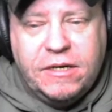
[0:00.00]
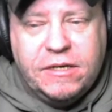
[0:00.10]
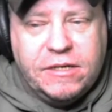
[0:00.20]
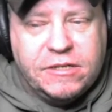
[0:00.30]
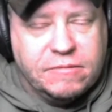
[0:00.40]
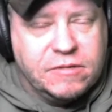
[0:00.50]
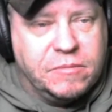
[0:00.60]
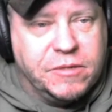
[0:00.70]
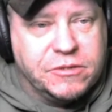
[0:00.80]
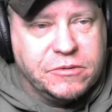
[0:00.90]
Did something
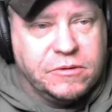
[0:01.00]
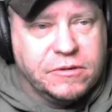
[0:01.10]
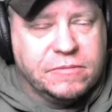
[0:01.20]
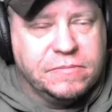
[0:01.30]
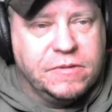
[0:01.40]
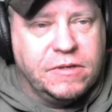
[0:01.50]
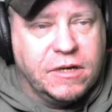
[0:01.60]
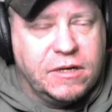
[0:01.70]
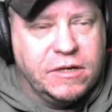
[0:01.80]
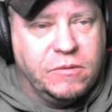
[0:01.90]
to my shoulder.
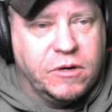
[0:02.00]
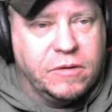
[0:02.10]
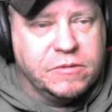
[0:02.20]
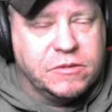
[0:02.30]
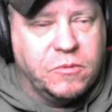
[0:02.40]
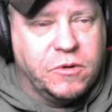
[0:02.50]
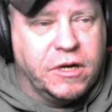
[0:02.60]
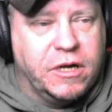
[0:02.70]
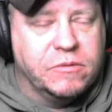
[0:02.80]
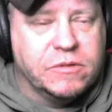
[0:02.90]
Luckily, I woke up this
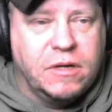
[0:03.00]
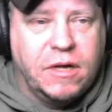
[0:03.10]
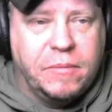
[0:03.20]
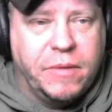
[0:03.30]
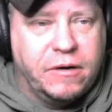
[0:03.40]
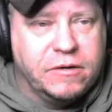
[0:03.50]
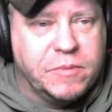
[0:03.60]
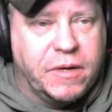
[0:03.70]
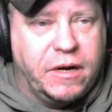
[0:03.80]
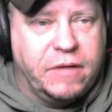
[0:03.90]
morning and it was a lot better. It's
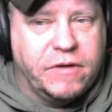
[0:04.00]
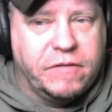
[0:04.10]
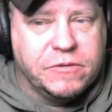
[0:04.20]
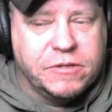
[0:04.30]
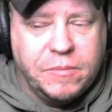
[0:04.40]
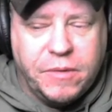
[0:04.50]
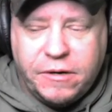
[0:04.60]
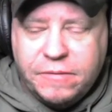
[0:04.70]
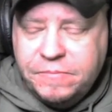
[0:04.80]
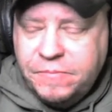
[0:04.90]
about 85%
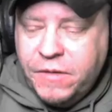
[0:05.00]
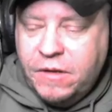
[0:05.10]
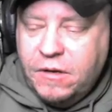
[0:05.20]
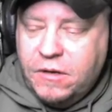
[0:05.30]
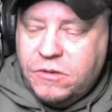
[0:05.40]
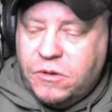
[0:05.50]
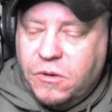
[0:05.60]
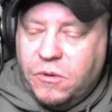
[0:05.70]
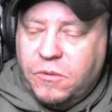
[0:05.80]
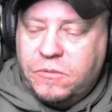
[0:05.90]
better.
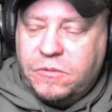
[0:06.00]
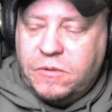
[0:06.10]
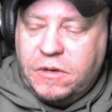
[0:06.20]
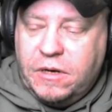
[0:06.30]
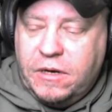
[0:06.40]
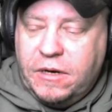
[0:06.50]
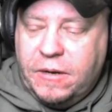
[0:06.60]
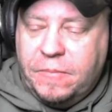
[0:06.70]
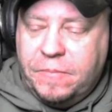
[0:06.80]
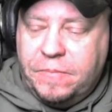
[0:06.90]
So
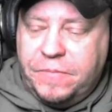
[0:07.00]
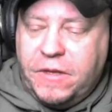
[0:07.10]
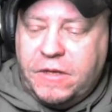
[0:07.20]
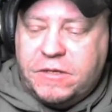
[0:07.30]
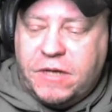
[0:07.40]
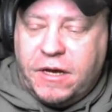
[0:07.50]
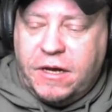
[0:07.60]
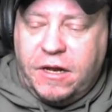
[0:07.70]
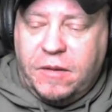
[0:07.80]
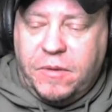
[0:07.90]
it's not
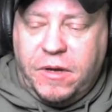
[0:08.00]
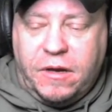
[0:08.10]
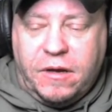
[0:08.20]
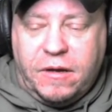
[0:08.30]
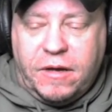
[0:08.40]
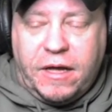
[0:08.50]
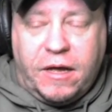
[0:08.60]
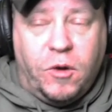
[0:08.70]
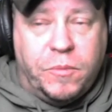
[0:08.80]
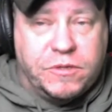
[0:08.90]
going to end up being I
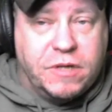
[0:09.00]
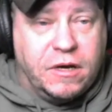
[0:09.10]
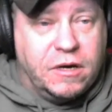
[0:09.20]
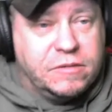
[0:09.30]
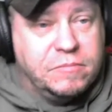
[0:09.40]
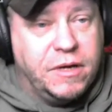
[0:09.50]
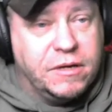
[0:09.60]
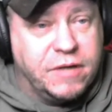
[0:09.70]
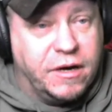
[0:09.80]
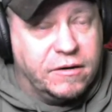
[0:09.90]
hope it's not going to be
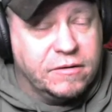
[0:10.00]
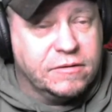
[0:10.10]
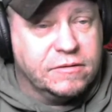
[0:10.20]
a tear.